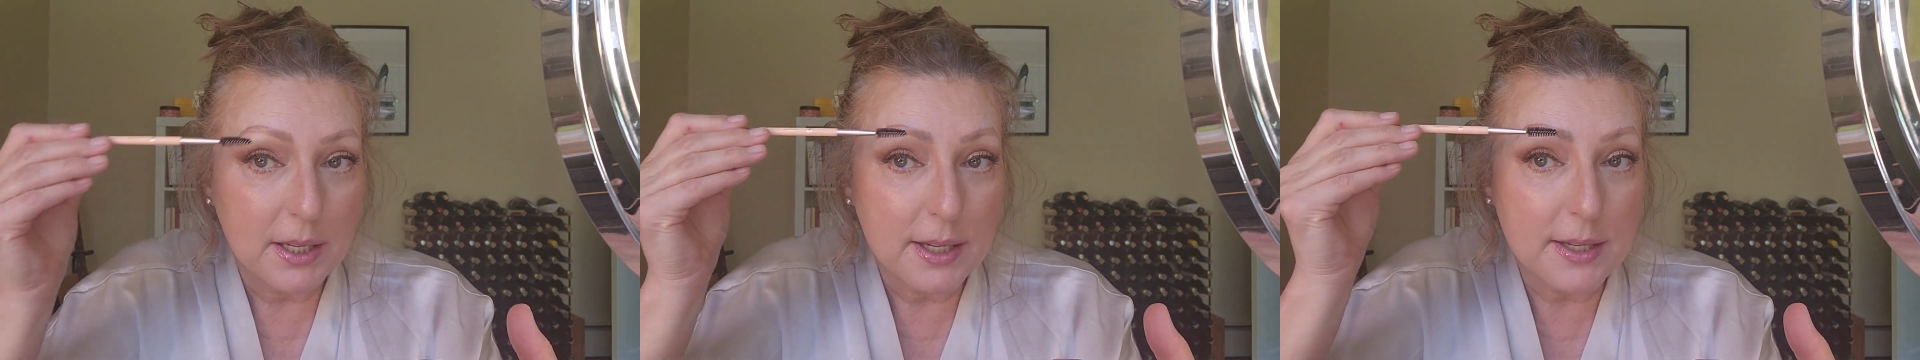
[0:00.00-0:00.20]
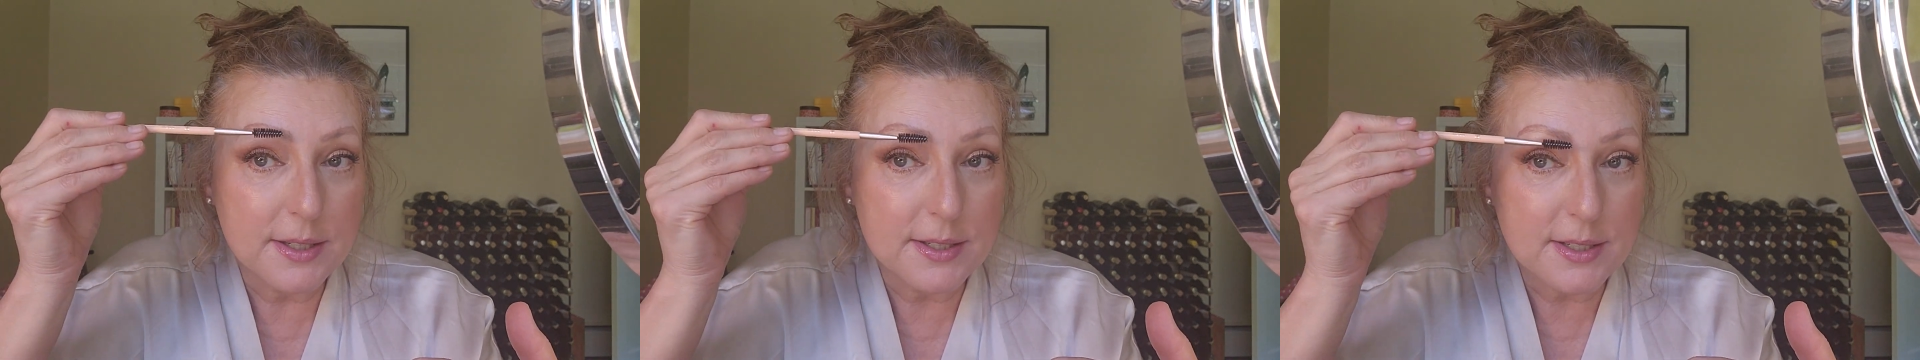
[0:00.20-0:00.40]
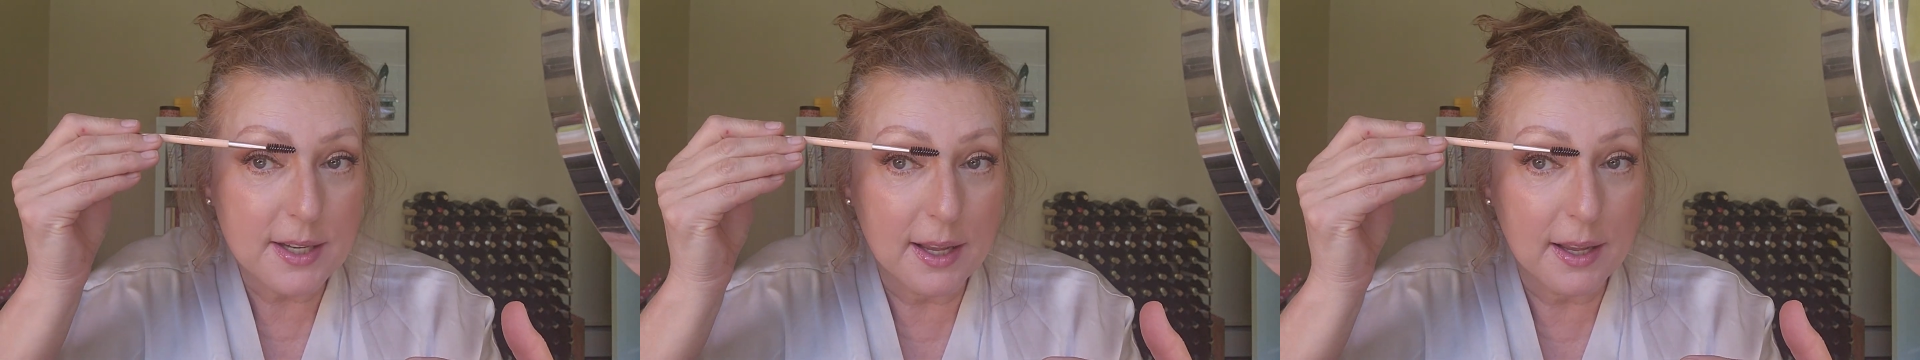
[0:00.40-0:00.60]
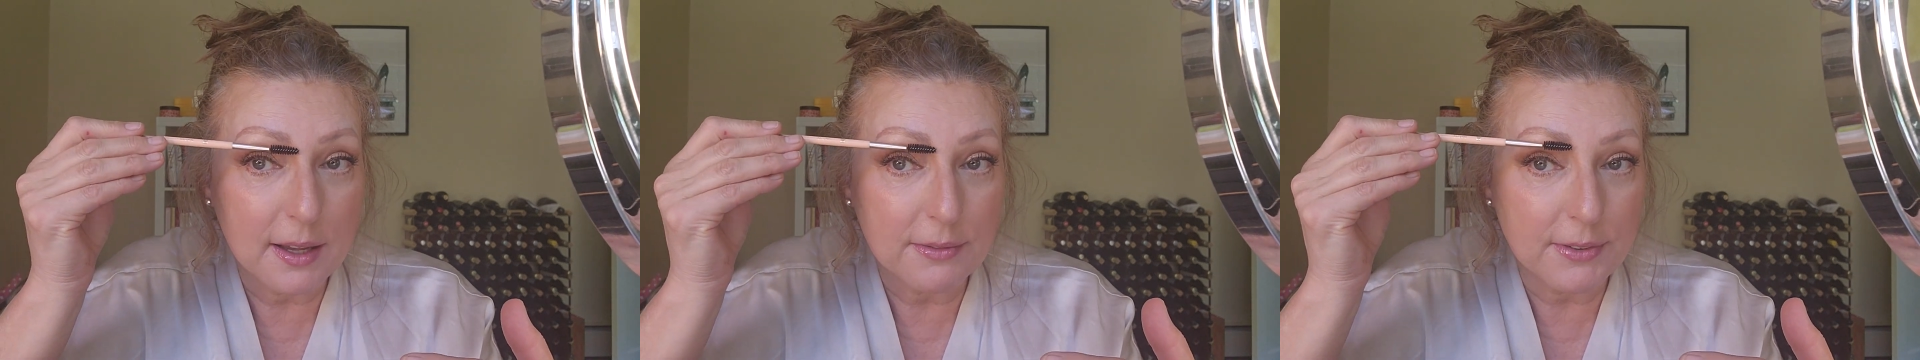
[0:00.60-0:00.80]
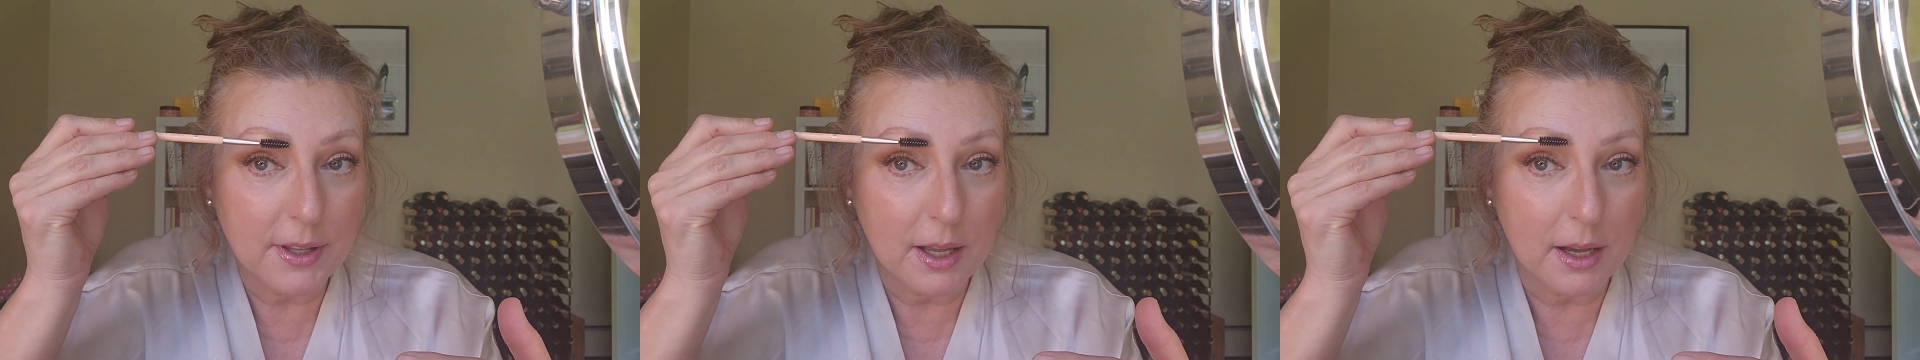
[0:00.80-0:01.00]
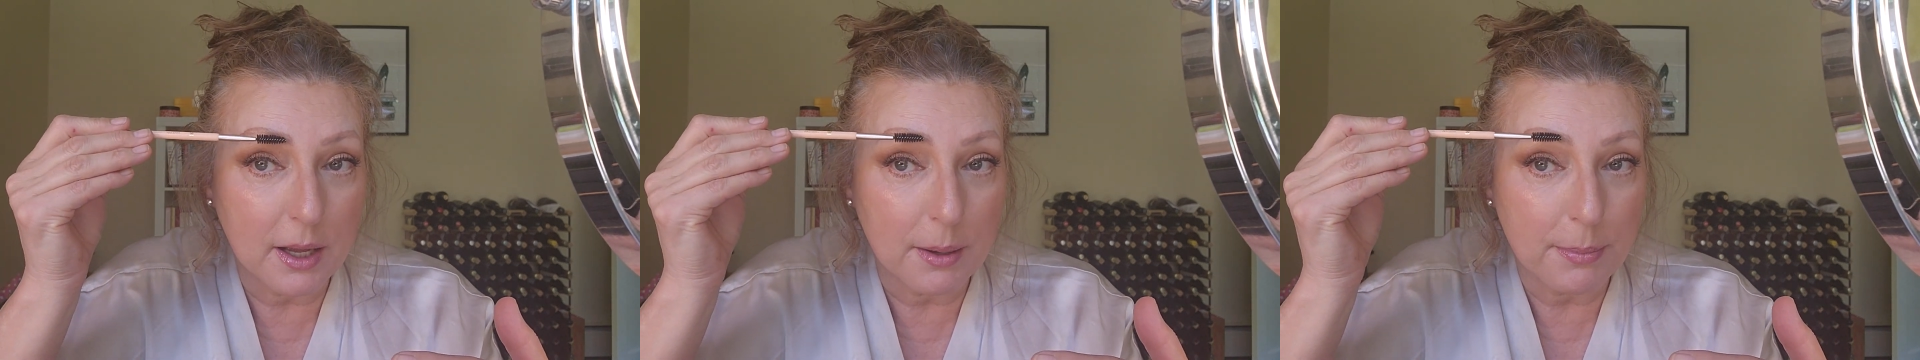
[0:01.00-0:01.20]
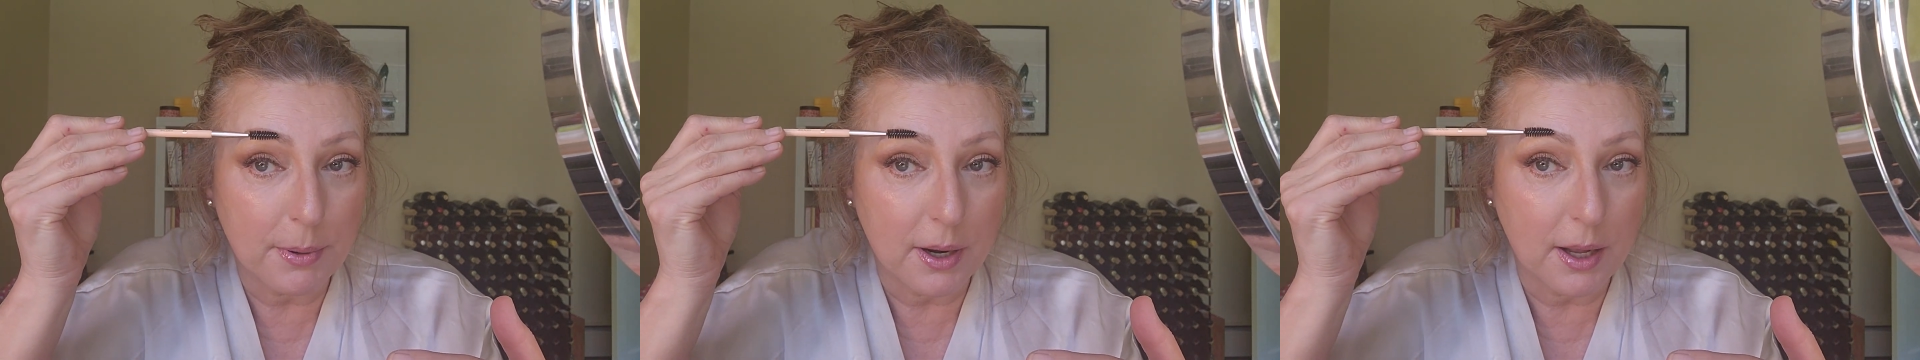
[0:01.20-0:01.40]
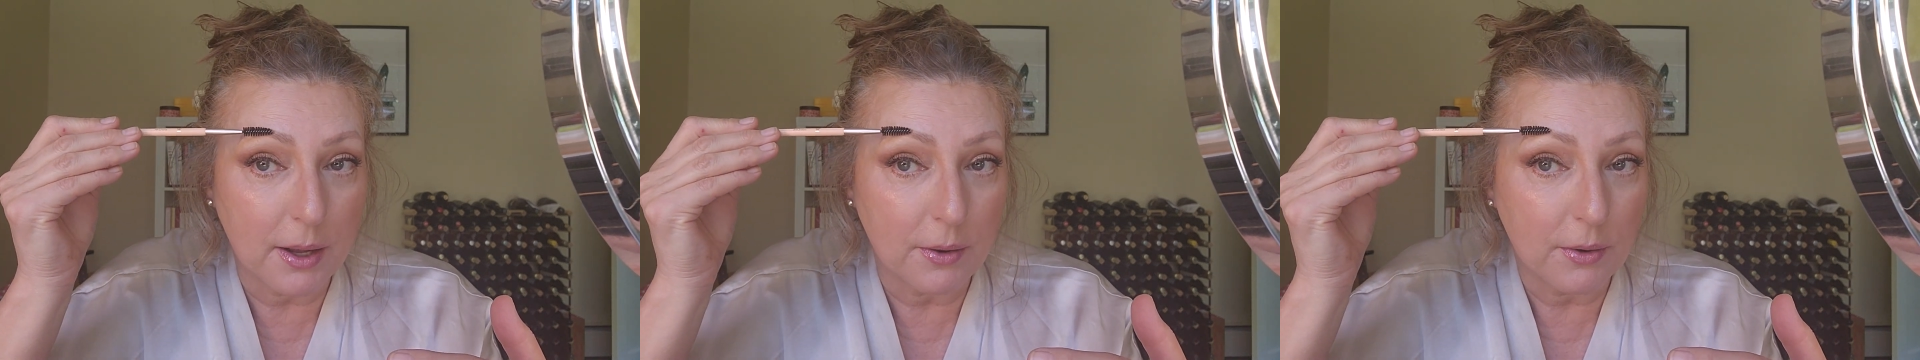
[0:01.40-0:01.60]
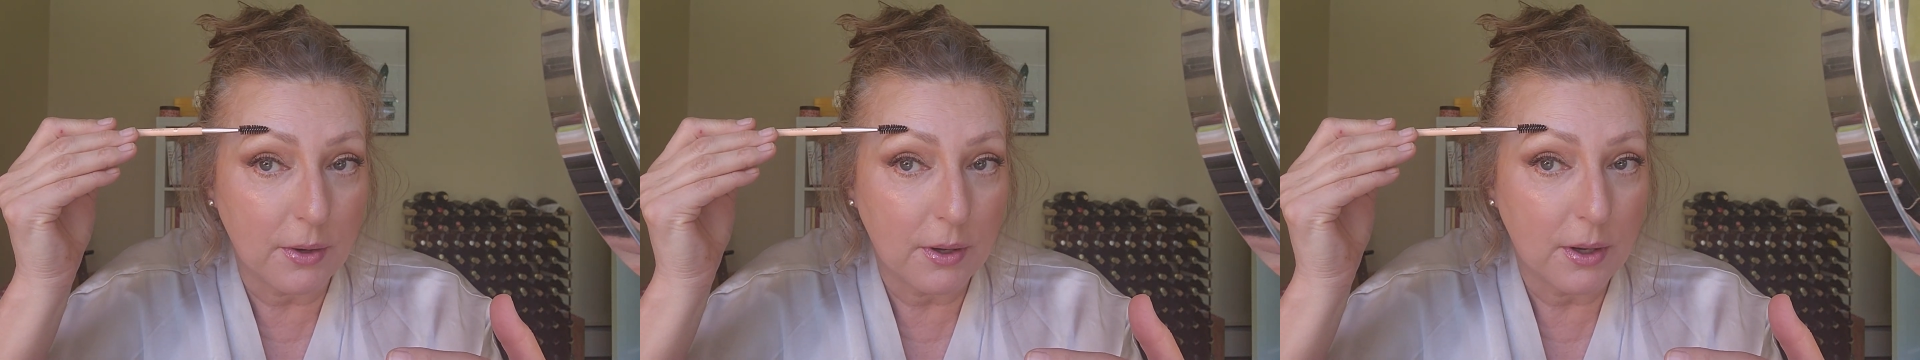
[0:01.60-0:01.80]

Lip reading: is to have the eyebrow